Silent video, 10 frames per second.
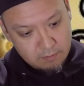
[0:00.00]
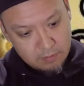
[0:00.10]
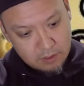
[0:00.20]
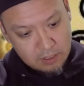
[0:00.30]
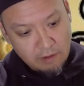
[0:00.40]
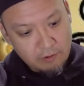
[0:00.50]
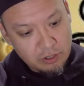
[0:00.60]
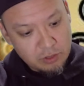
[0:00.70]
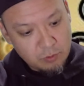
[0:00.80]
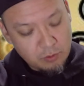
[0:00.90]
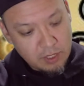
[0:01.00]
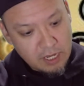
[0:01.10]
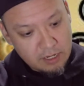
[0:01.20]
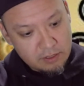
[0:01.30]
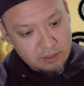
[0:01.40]
It's not very smooth
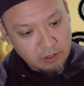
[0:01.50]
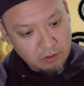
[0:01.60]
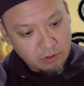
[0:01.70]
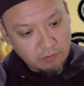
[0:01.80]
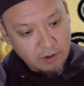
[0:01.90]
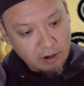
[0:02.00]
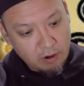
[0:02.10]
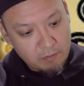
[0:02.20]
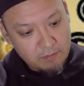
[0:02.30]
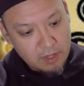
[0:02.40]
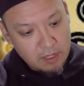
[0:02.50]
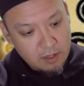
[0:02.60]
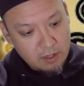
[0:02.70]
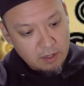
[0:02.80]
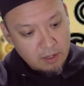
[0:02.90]
yet. It's a fairly new firearm.
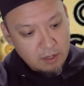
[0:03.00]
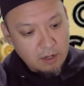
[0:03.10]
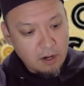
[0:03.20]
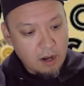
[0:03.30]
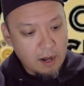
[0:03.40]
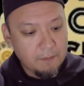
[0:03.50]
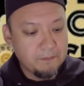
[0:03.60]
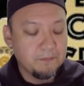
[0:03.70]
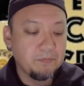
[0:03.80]
All right.